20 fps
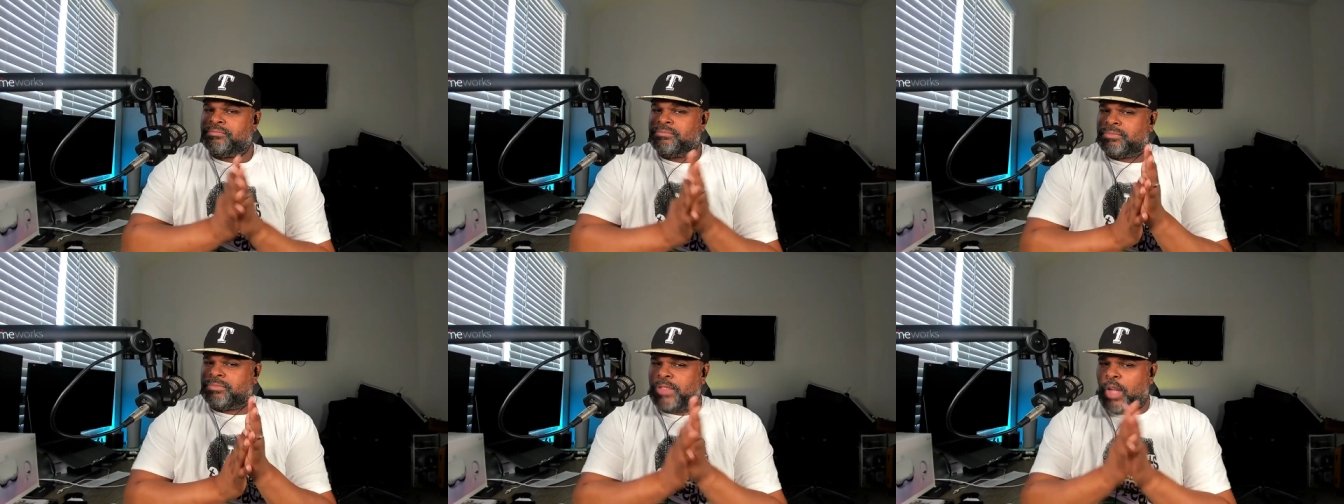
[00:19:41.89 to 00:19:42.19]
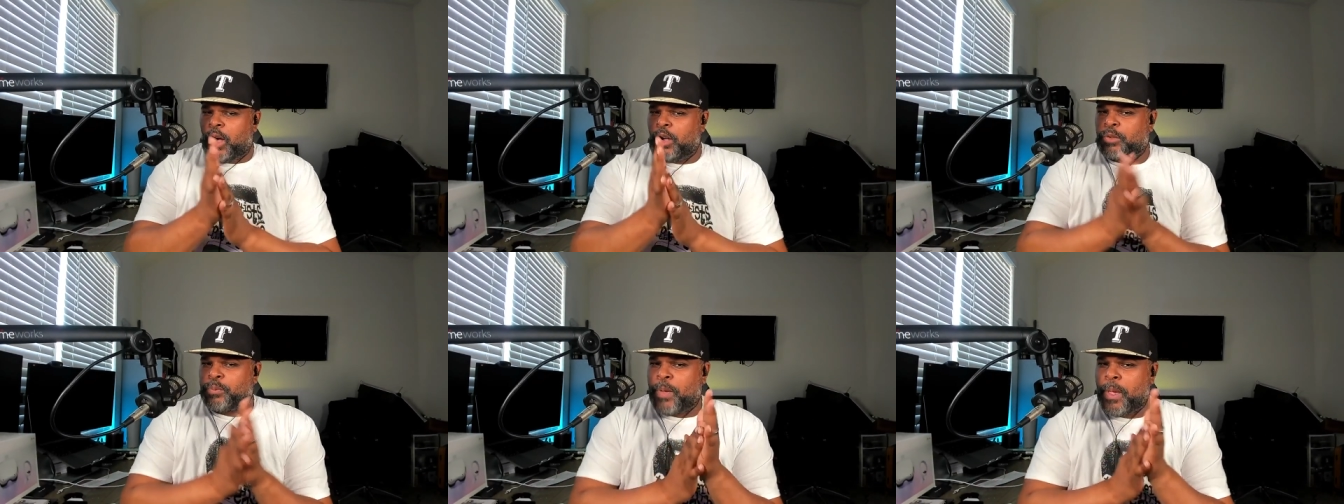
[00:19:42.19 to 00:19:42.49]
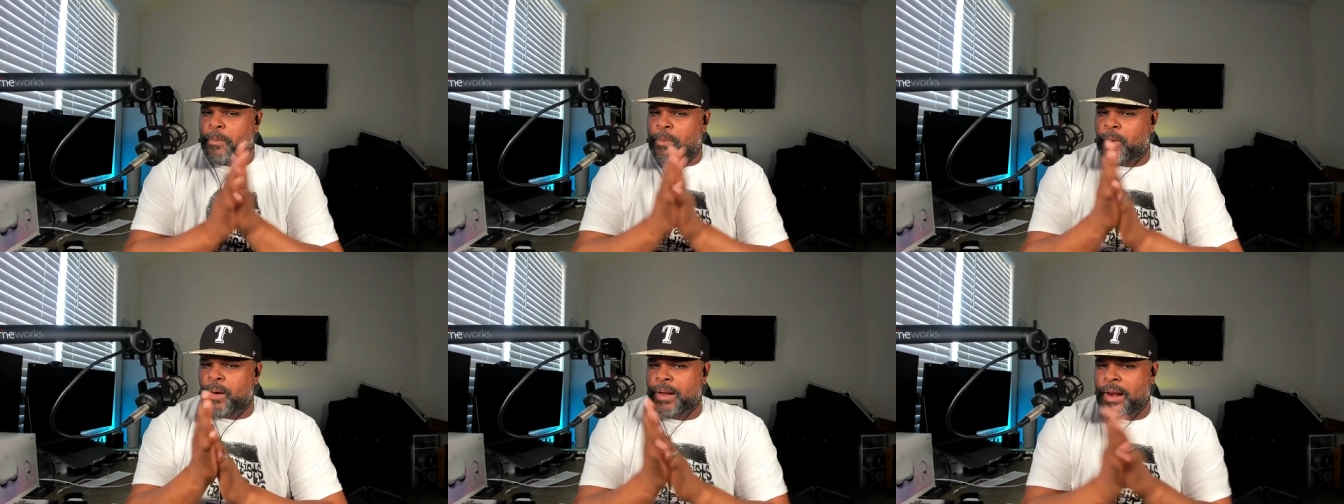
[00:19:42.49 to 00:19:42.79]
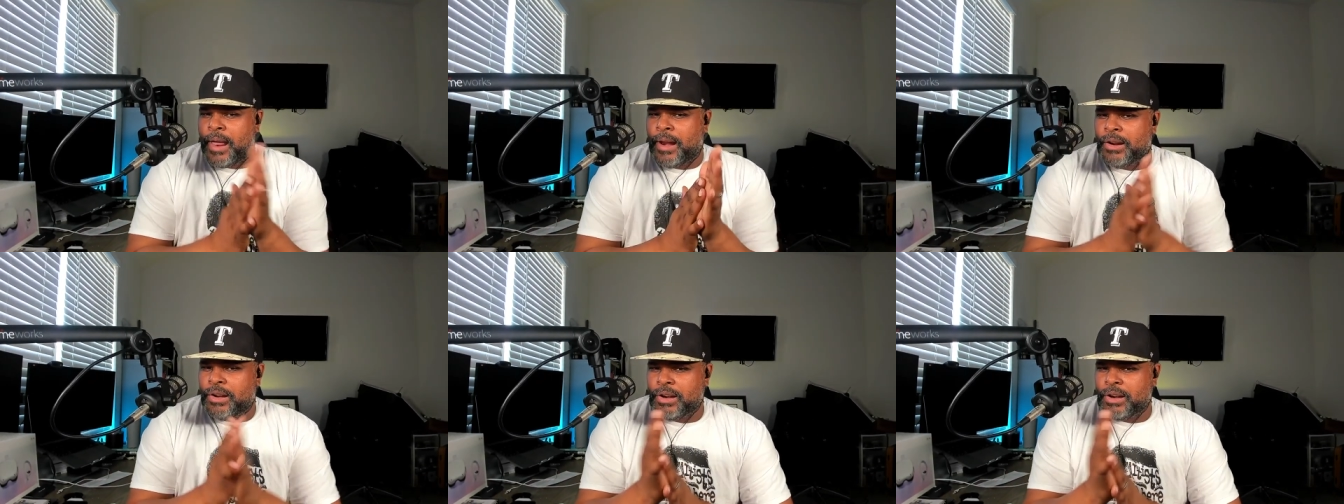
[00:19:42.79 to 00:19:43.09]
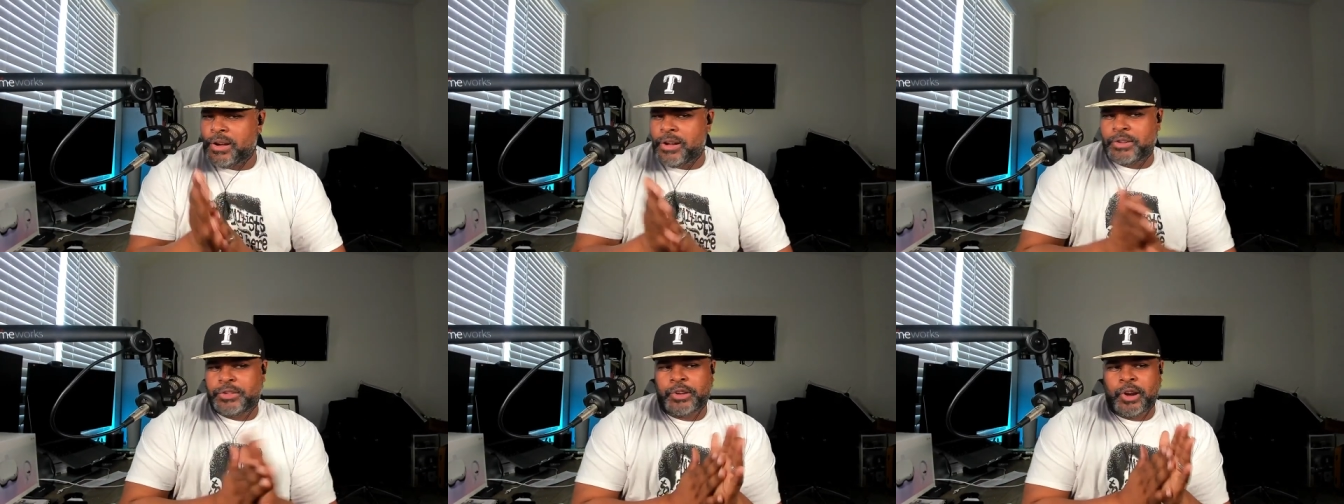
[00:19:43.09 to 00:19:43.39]
those people in that
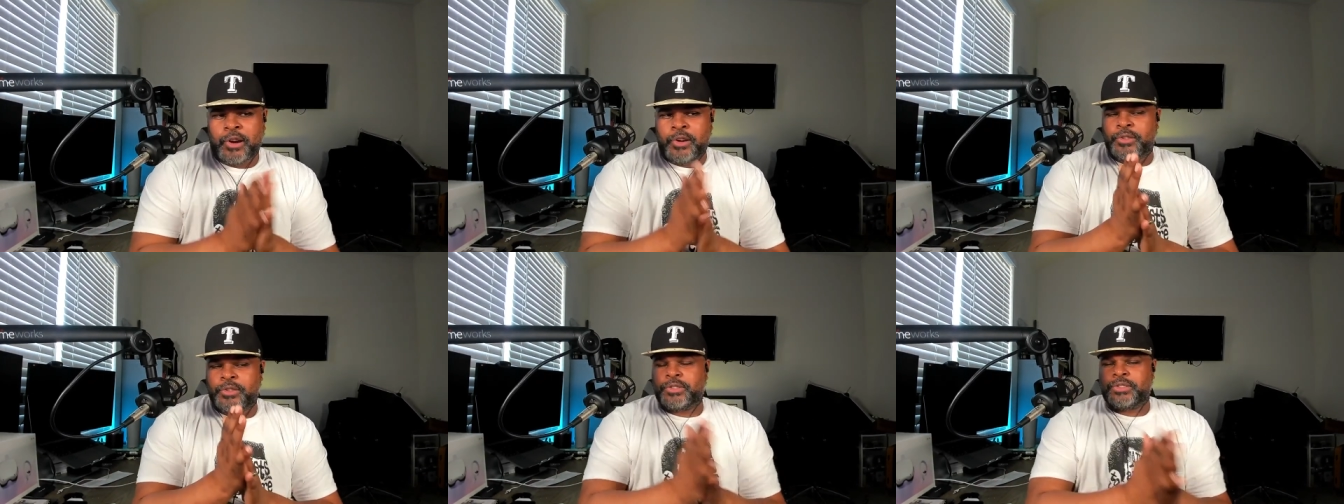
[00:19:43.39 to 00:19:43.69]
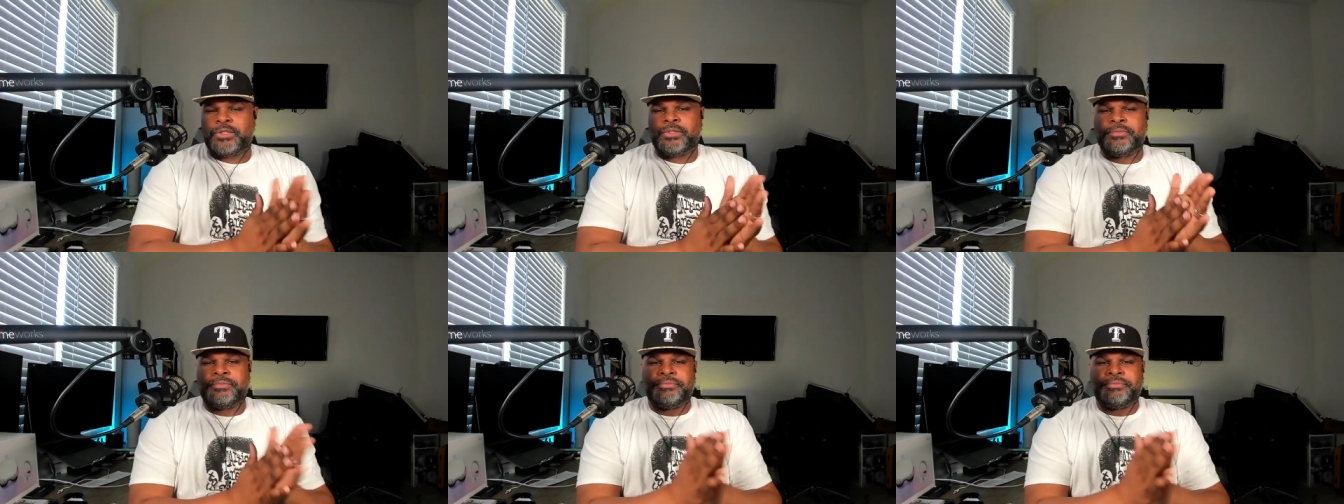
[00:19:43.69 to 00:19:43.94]
hood church